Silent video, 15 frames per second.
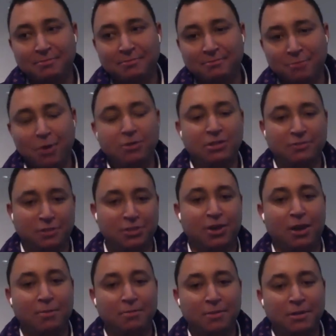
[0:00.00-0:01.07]
most of the
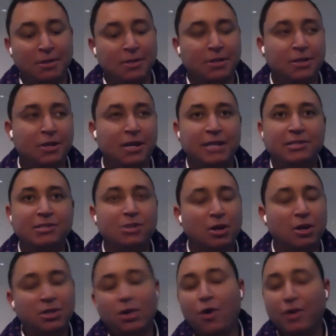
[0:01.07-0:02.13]
time. You know, it's
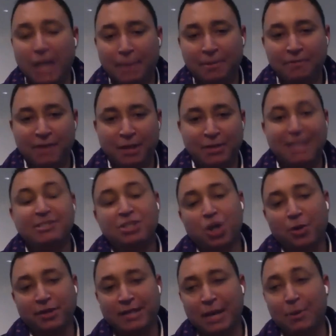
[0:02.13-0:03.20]
not going up in value, it's
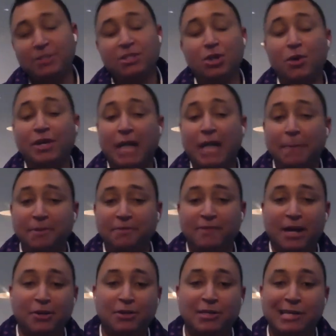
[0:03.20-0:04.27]
going down. What's going up in
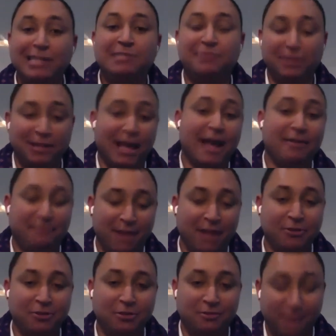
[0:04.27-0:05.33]
value is the land
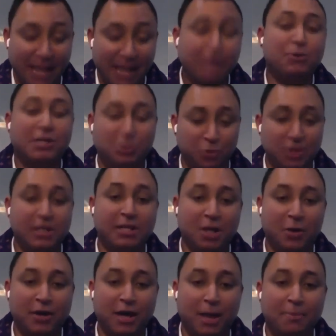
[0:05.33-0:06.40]
value. That's what's really
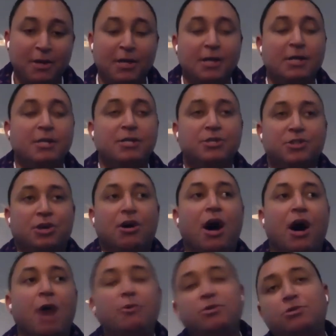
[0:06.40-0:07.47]
going yeah. up. So
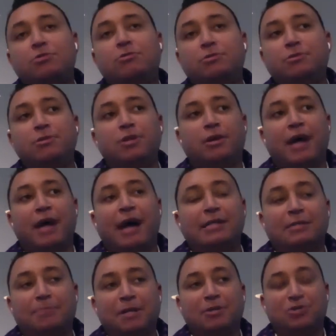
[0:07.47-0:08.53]
I would... You know, as
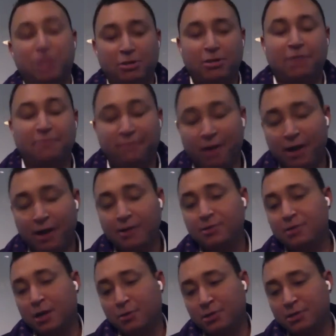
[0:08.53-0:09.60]
a bit of general advice,
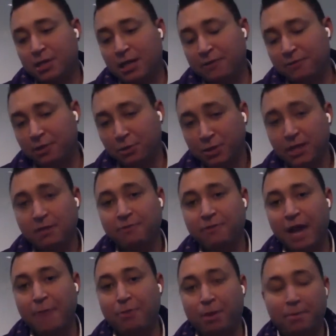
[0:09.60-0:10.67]
I would say if you're looking
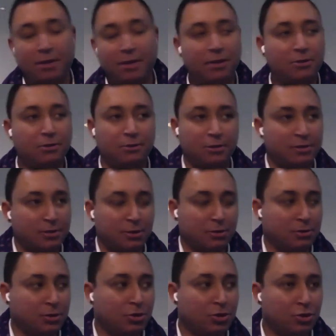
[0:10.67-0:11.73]
for a property, your
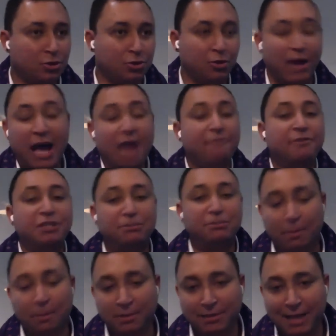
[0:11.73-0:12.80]
your your your average
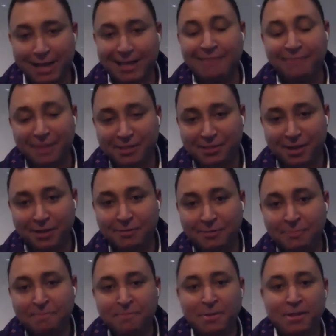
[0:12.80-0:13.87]
mum and dad investor
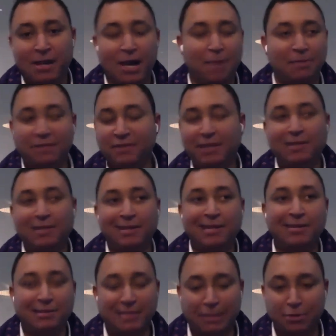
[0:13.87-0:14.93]
um, living in, in
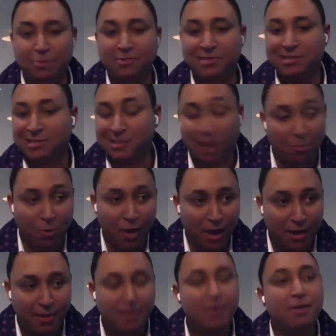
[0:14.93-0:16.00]
the suburbs
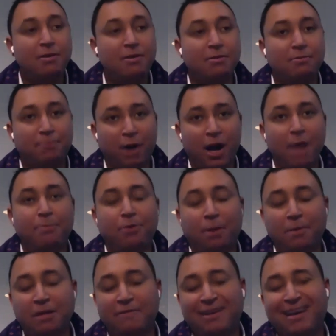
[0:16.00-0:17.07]
somewhere, buy a
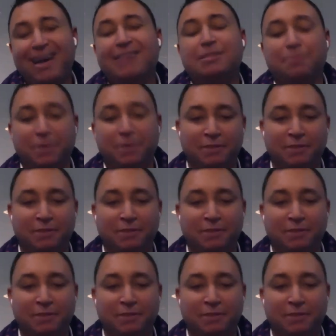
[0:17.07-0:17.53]
property that has a bit